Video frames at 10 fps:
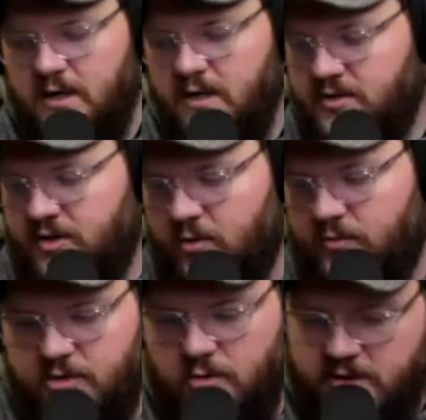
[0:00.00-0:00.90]
So
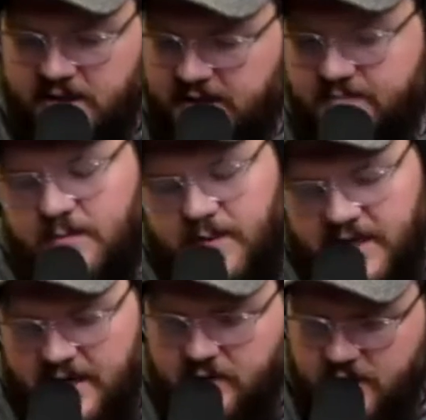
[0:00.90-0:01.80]
there's only,
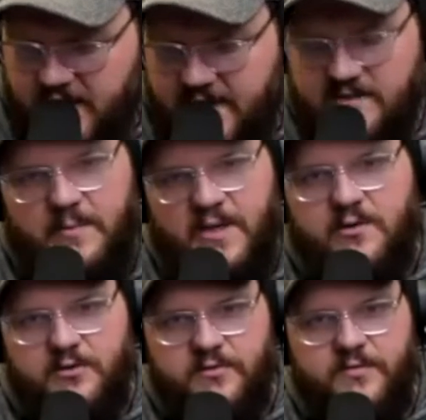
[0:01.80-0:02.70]
depending on who you ask, about
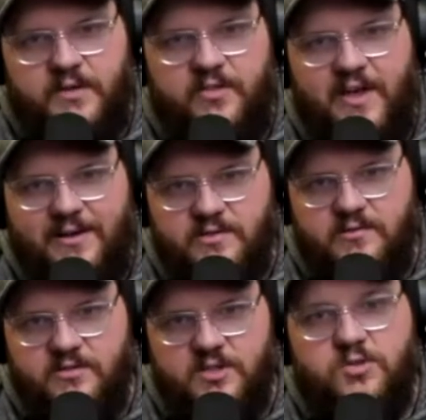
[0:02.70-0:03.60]
150,000
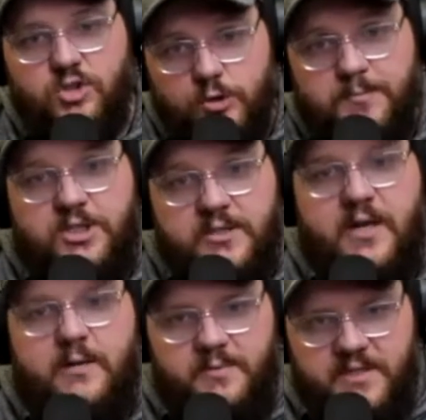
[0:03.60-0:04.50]
subscription
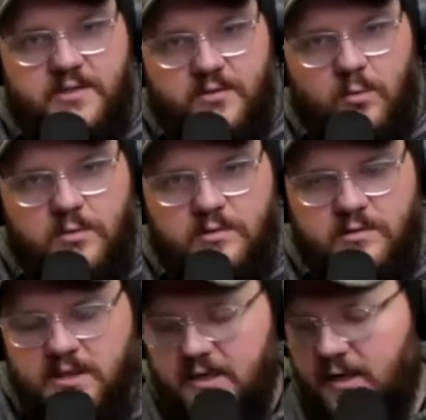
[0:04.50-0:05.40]
companies in the
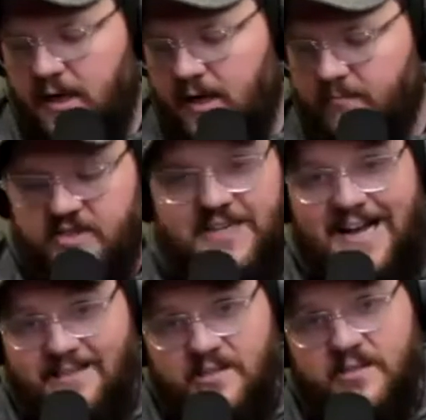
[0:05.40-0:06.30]
world.
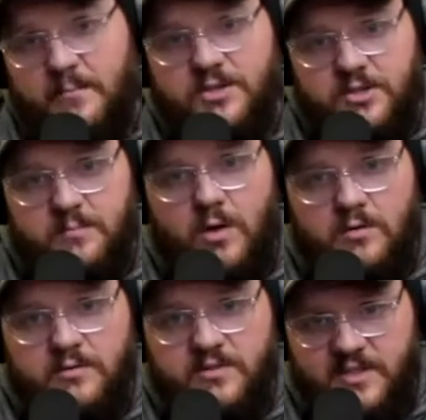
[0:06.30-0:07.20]
SaaS is a much
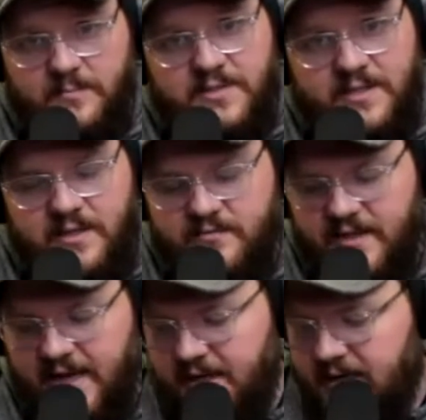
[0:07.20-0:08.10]
smaller subset of
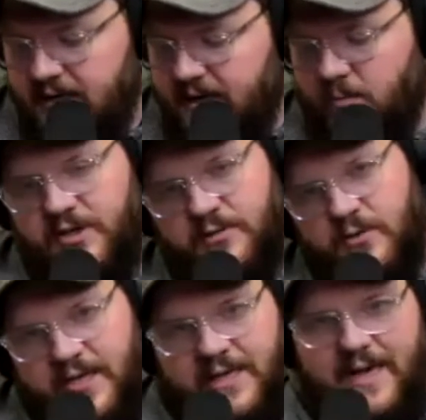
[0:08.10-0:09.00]
that. And when you're
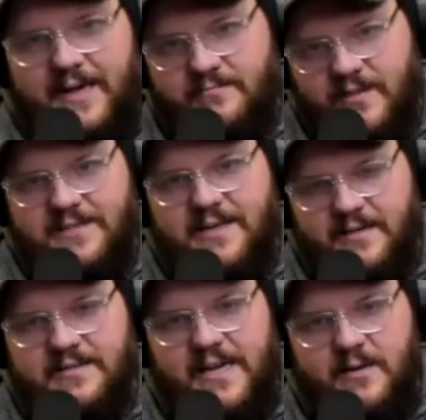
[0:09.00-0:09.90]
looking at that kind
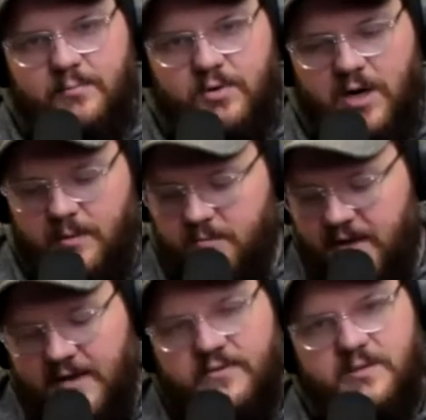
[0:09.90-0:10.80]
of TAM problem,
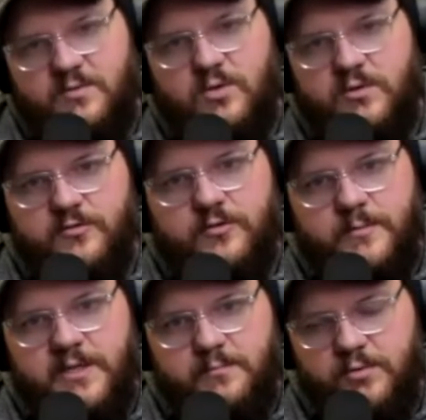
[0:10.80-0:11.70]
having some sort of
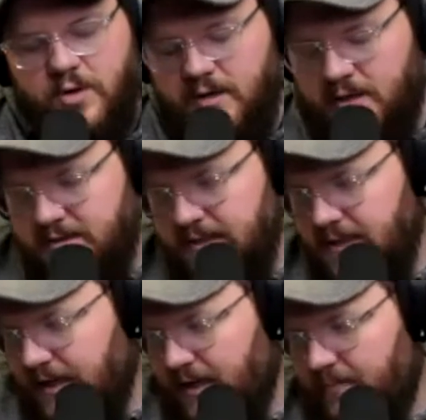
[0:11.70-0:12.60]
freemium product
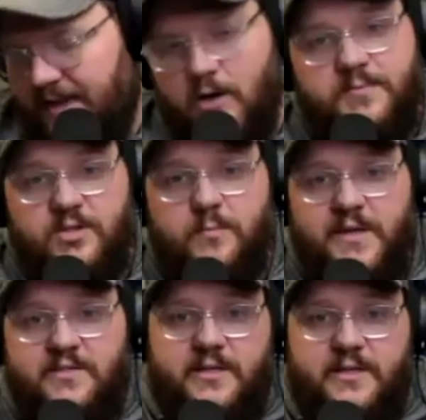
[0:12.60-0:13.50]
helps you
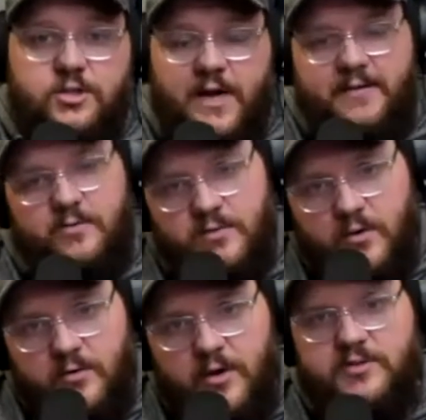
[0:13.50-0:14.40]
basically attract those
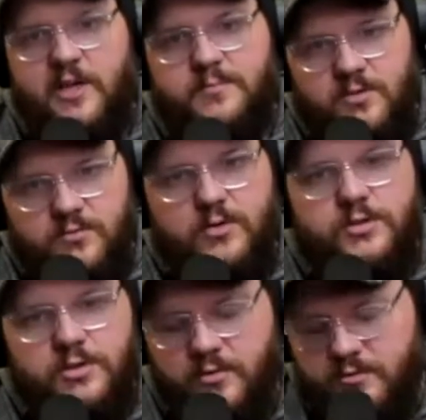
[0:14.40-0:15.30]
logos, helps you
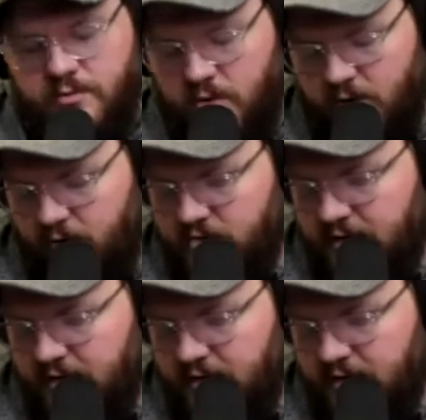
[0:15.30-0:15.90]
nurture those logos,